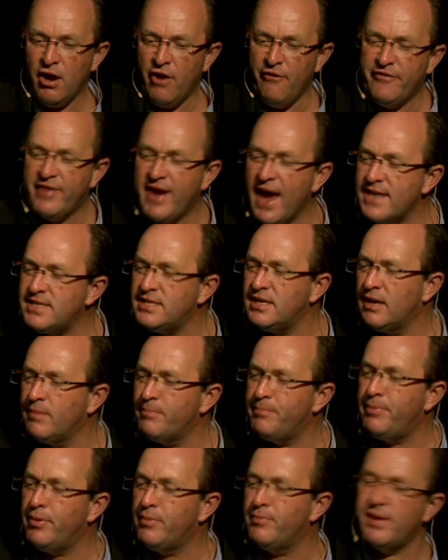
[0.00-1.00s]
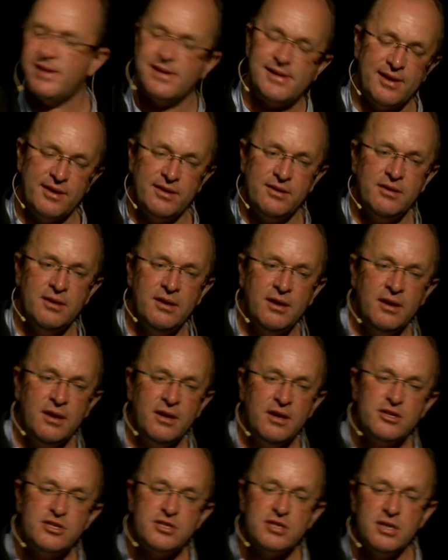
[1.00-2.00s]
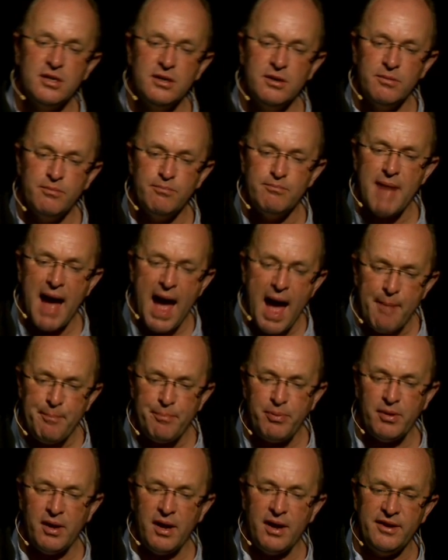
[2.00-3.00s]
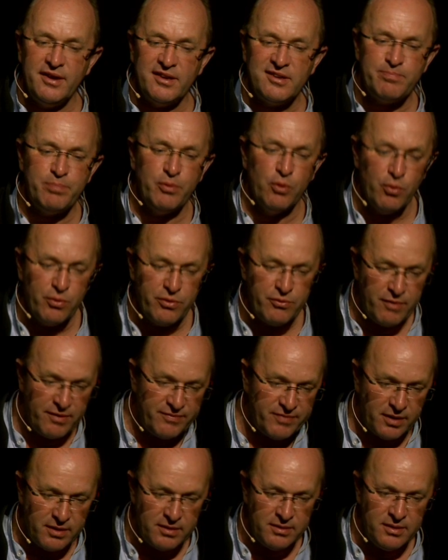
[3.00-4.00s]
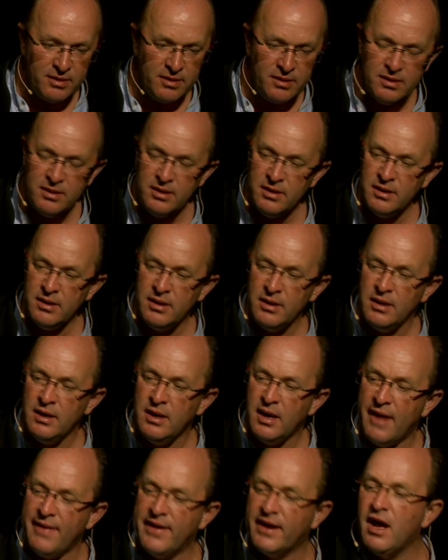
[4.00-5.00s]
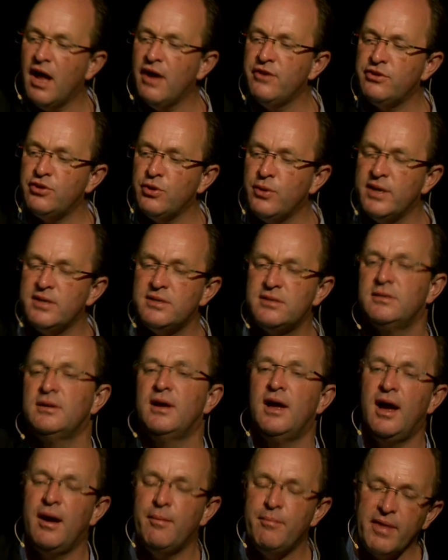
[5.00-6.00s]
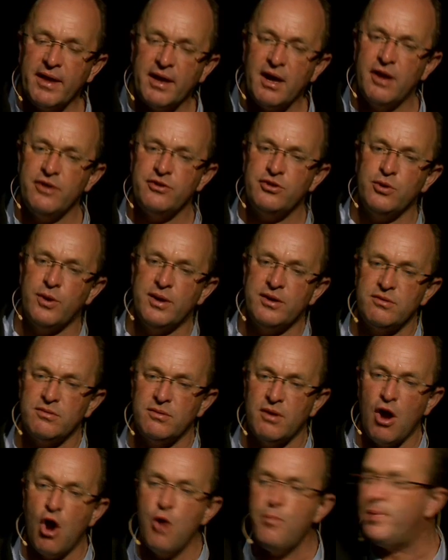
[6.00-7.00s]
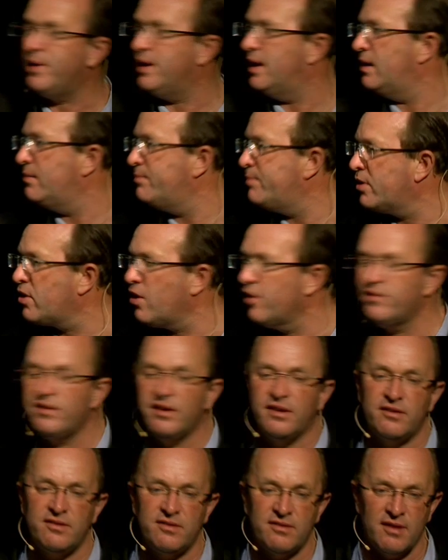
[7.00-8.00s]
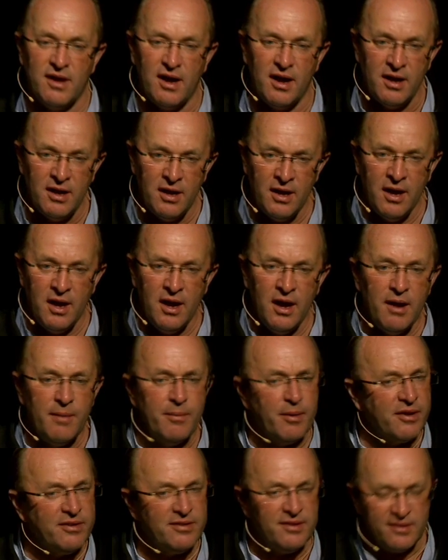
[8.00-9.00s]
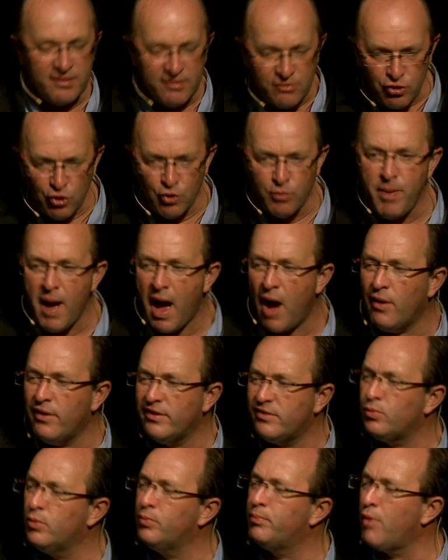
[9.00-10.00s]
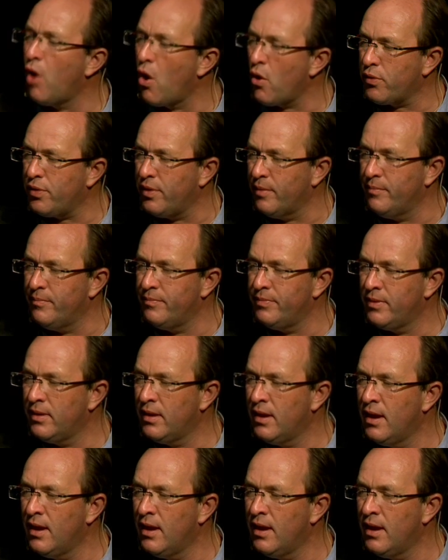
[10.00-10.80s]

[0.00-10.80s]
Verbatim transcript: of getting permission to map and explore the river. And they can't do it, um, they can't do it openly because, it's, uh, because these two powers will block them.